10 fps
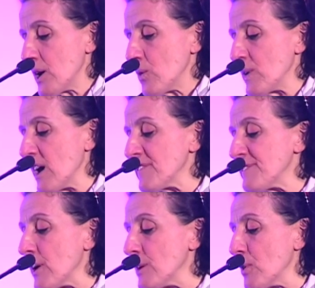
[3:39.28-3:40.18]
We have
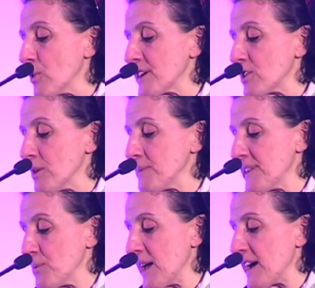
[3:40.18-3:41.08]
far more in common
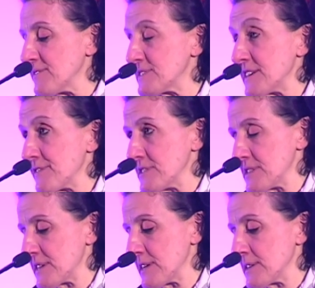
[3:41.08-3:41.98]
than we have
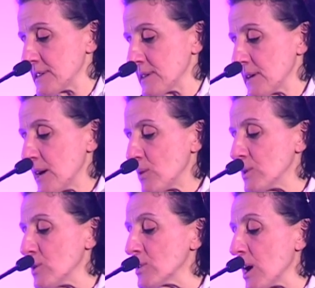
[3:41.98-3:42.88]
differences.
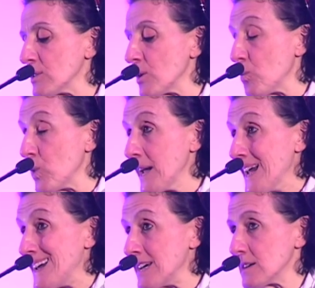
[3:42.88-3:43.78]
We all know that
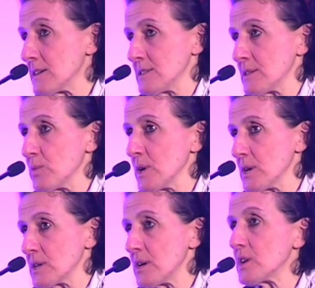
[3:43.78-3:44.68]
we is the
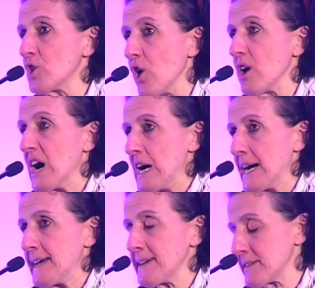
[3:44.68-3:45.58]
word, not
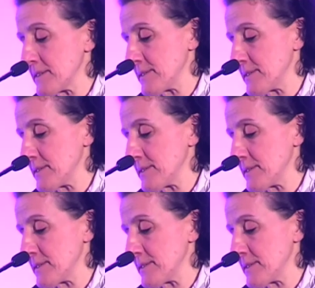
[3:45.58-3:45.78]
I.